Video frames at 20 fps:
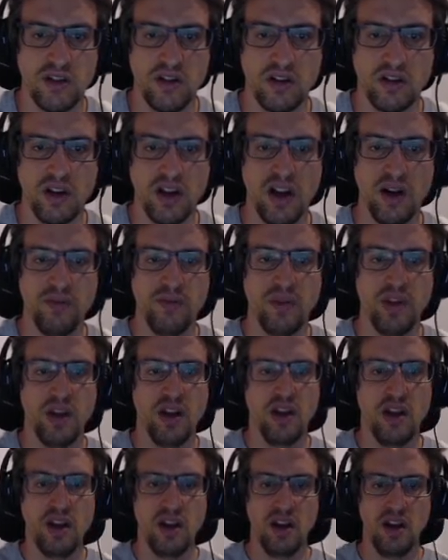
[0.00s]
Okay?
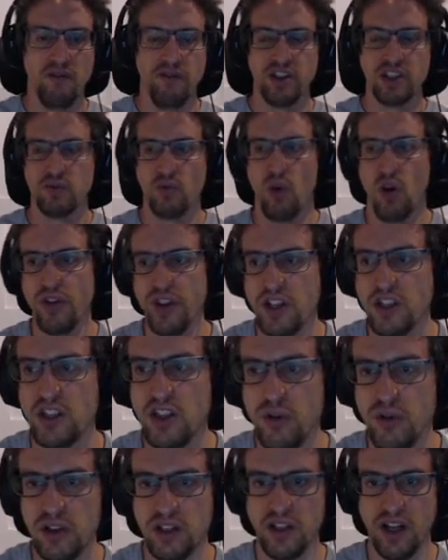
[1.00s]
If it's more than 2,
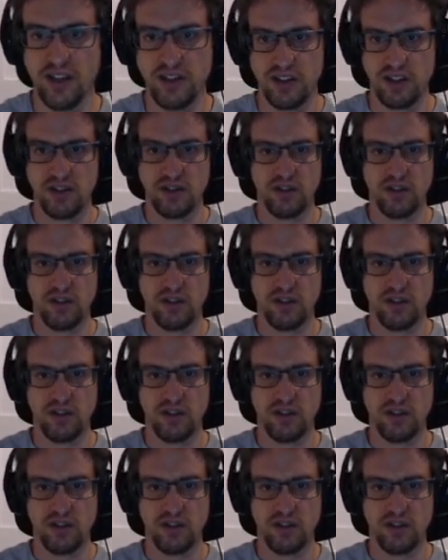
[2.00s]
it doesn't.